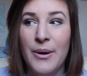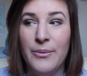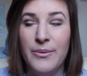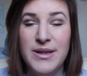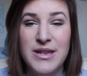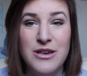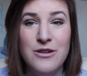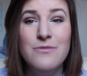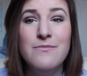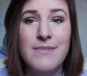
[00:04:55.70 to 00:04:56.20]

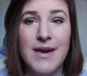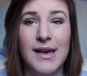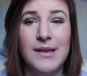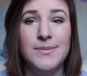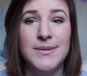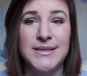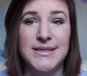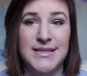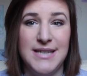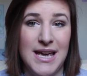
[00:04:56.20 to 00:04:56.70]
When you
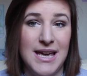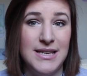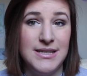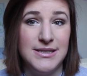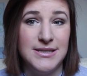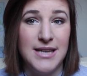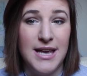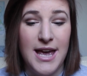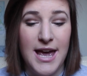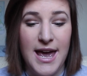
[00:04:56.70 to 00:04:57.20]
make
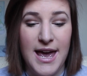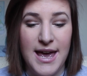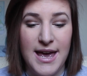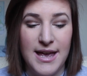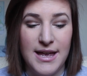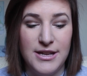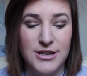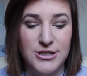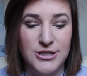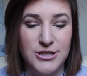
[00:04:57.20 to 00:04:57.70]
mistakes,
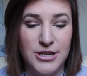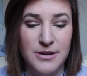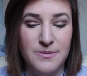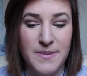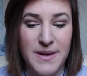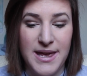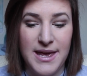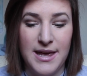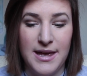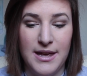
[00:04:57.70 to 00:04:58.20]
it should
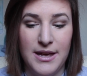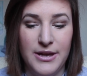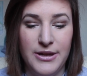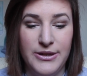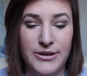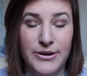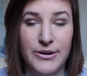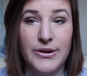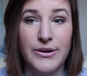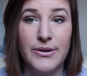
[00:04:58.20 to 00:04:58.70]
be
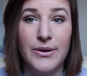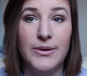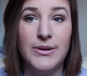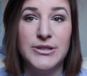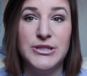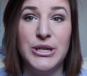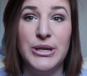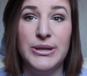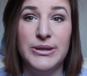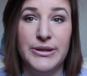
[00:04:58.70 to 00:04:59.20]
your
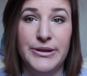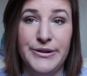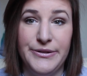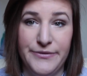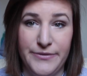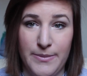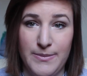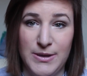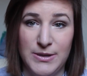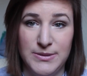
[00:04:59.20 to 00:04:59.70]
goal to
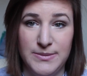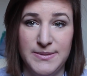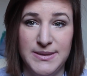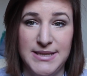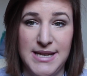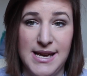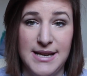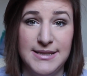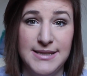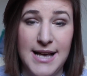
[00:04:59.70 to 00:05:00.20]
learn from those
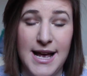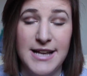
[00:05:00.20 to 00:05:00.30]
mistakes